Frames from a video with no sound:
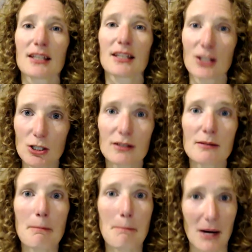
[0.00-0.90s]

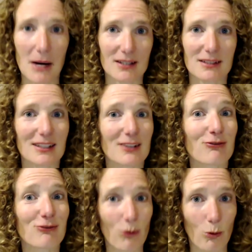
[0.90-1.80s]
your bucket
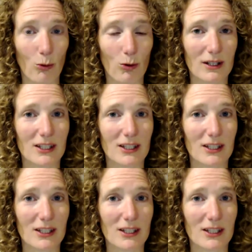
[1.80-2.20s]
is full.